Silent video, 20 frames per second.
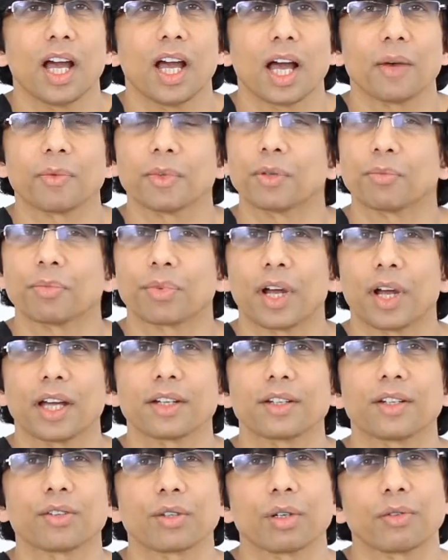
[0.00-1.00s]
I've been in
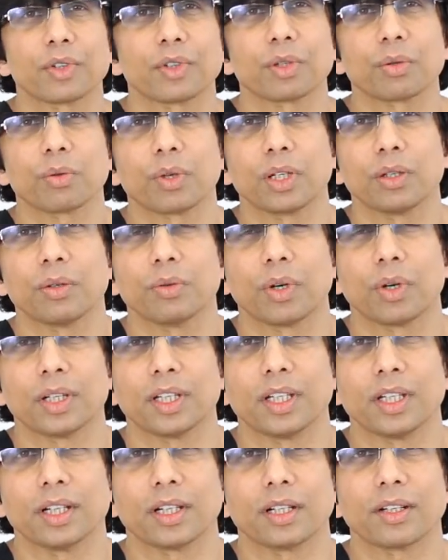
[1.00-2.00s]
practice over
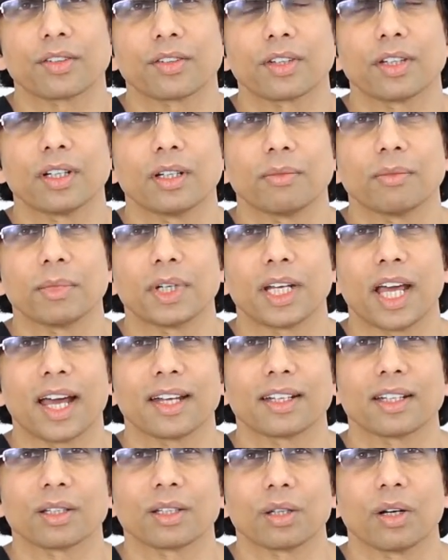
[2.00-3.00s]
twenty-one years in
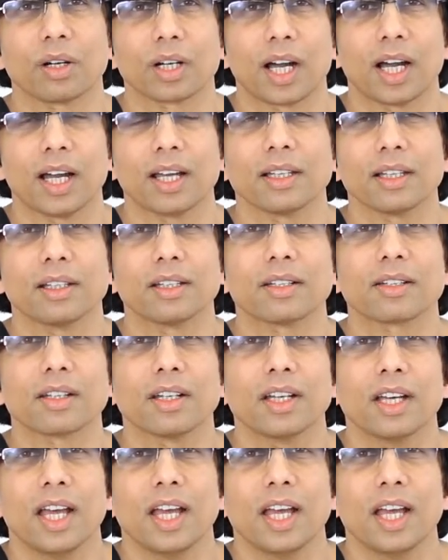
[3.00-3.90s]
Manhattan and Long Island,